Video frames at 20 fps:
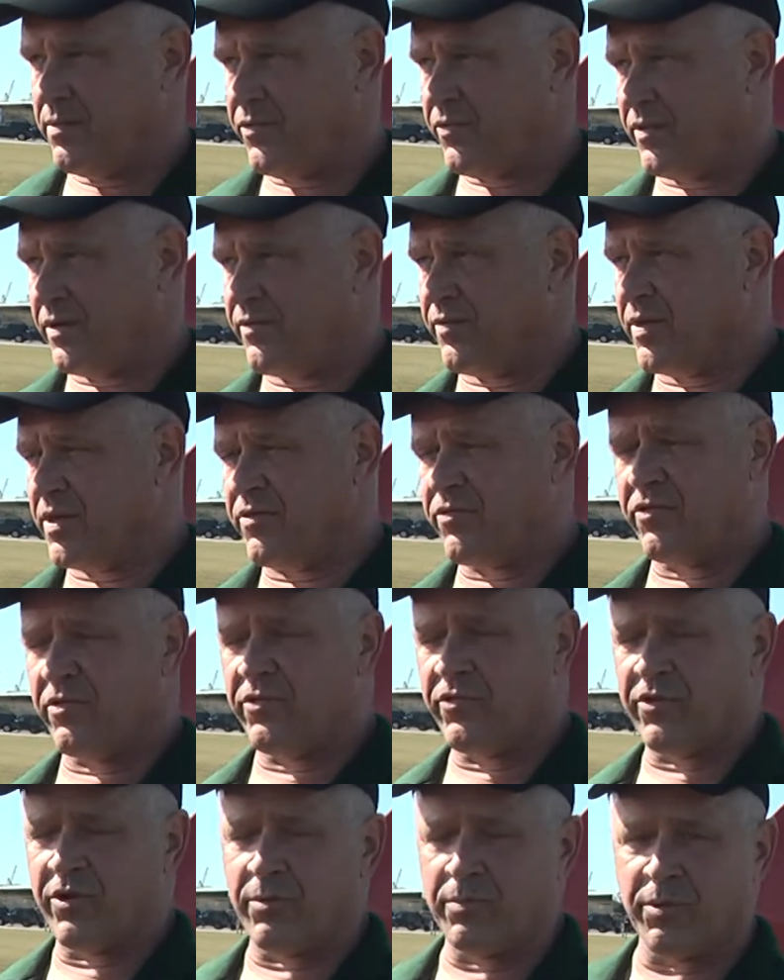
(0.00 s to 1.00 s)
Significance of
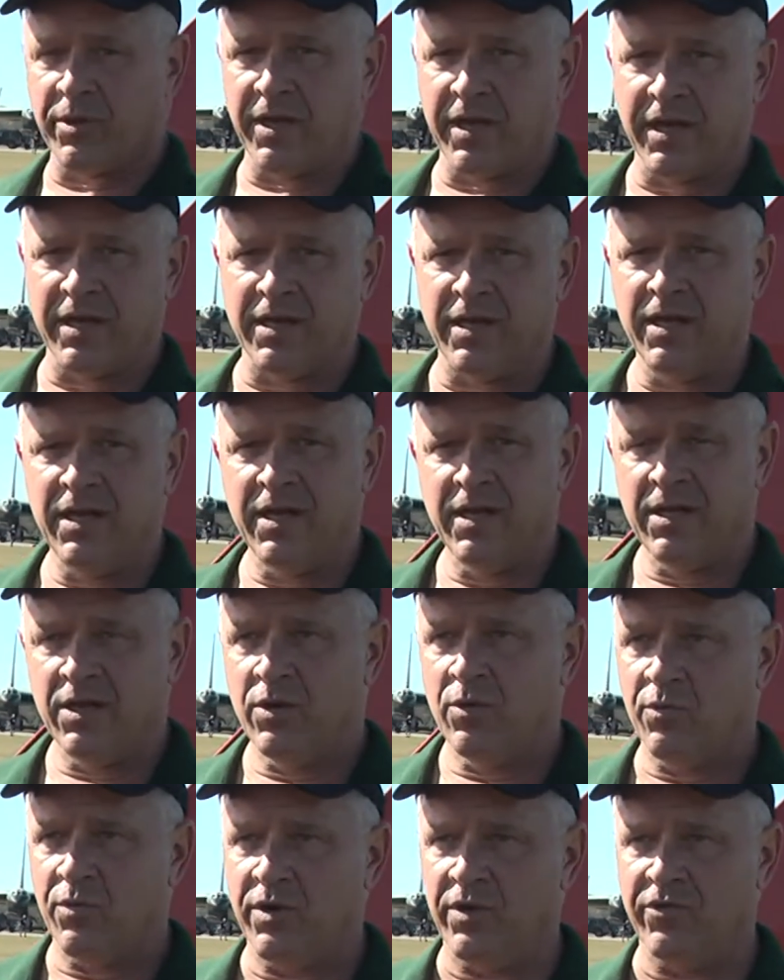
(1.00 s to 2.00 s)
this airplane
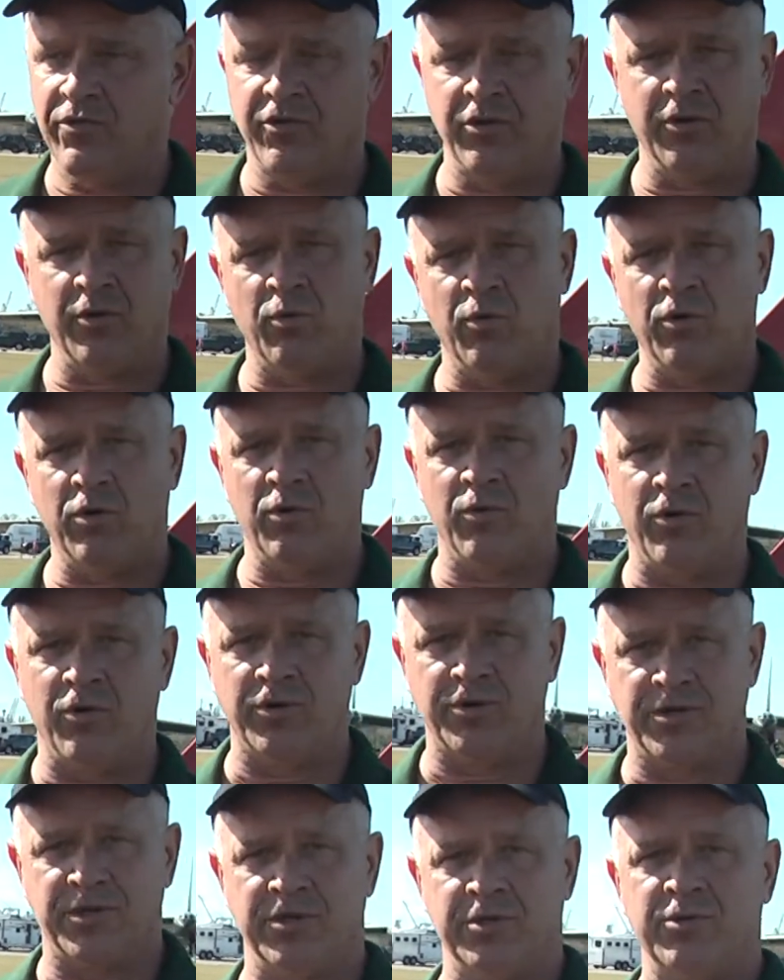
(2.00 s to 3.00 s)
was during World
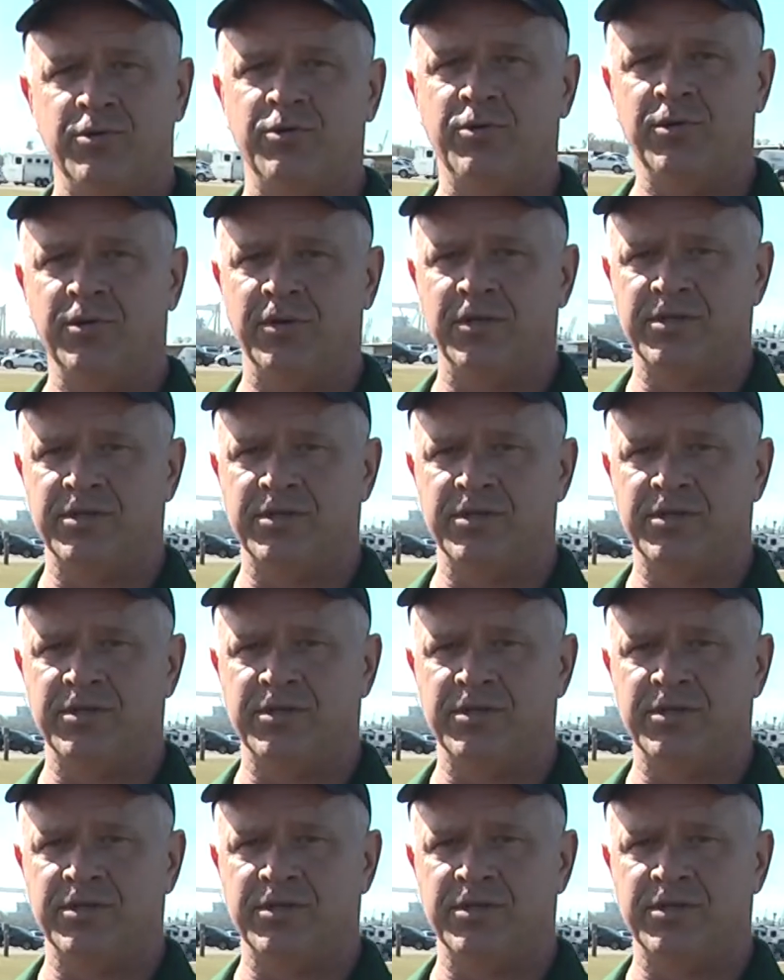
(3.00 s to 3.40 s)
War II,